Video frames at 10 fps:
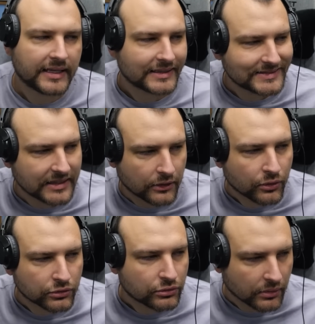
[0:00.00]
is still
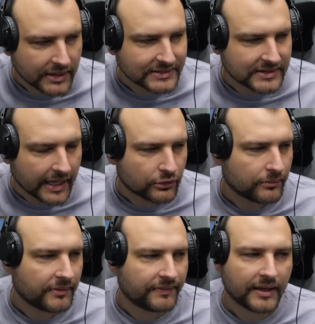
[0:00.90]
good to this day, to
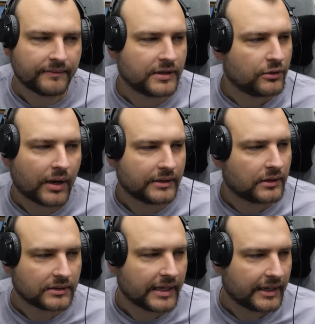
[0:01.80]
be fair with you. I
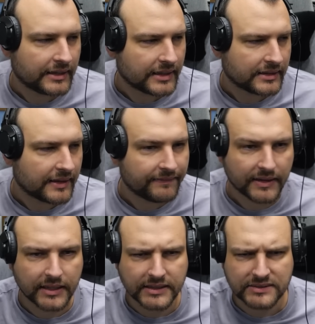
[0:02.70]
don't really think
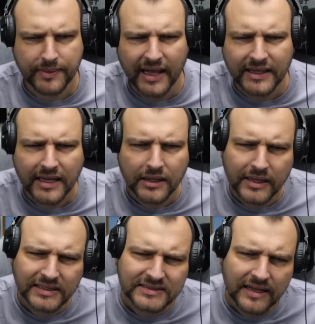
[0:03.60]
Defender is bad. And
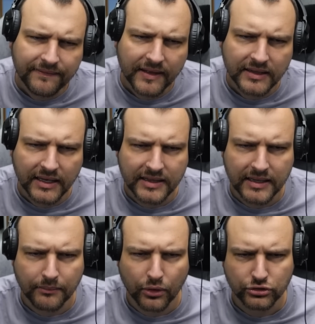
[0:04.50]
is Defender in
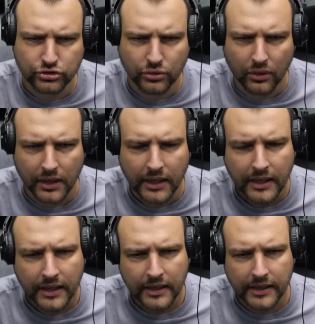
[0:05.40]
the Bond store?
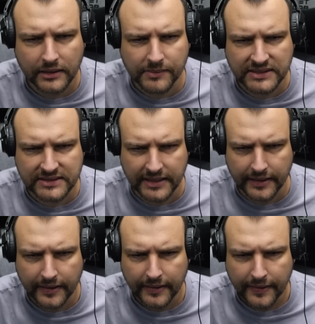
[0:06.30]
Let me see.
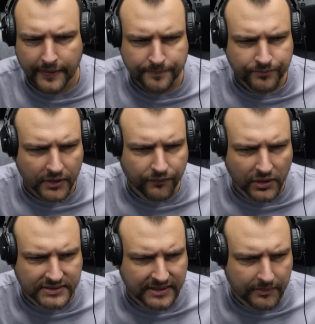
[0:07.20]

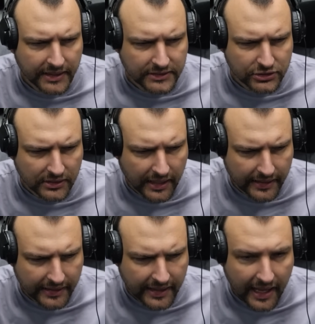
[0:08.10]
For some reason, I
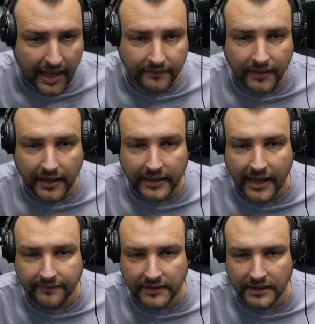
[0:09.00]

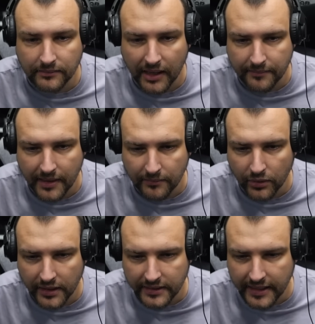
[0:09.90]
have it in my
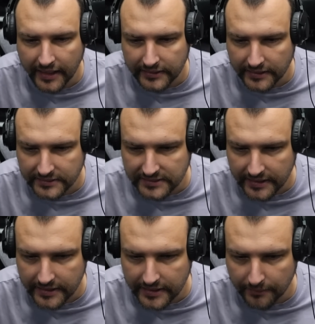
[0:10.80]
memory that it is
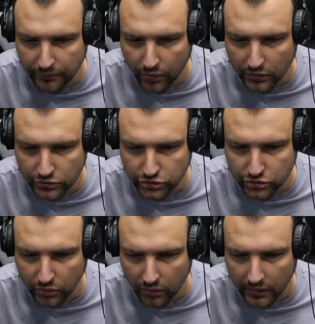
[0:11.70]
in the Bond
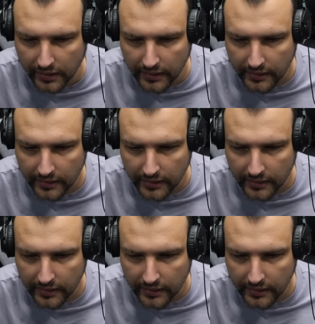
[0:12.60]
store,